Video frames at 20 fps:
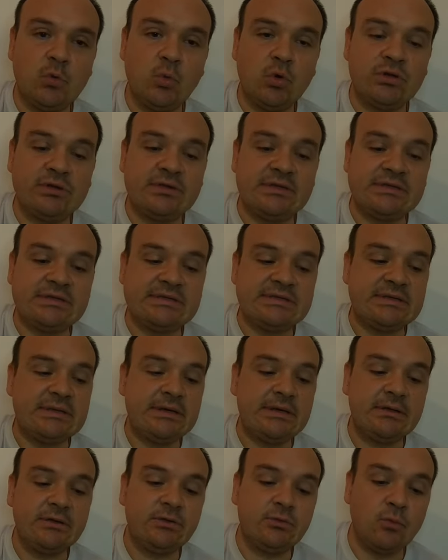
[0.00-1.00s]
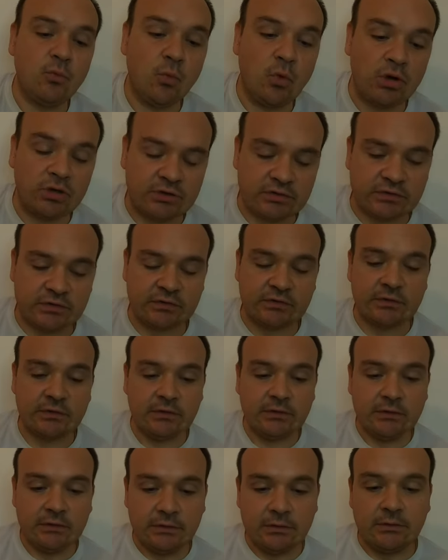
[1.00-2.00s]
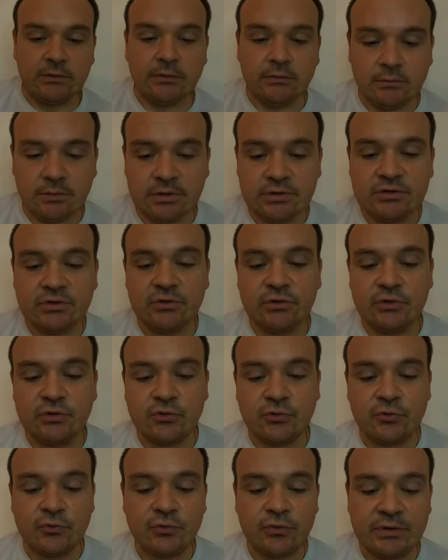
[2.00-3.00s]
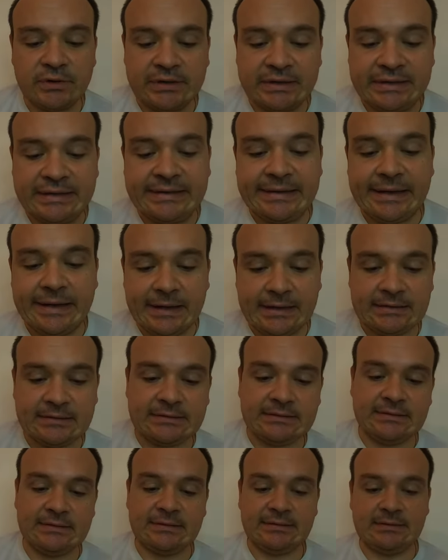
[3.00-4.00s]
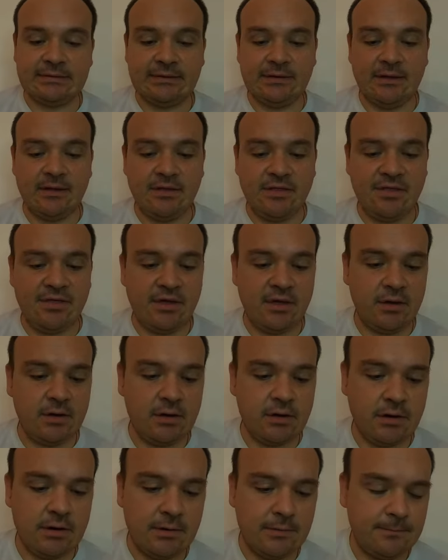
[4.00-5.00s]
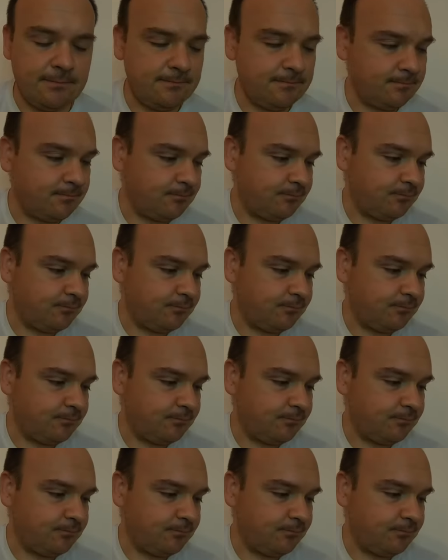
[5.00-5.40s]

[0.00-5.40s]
What is it? What, what do you get there?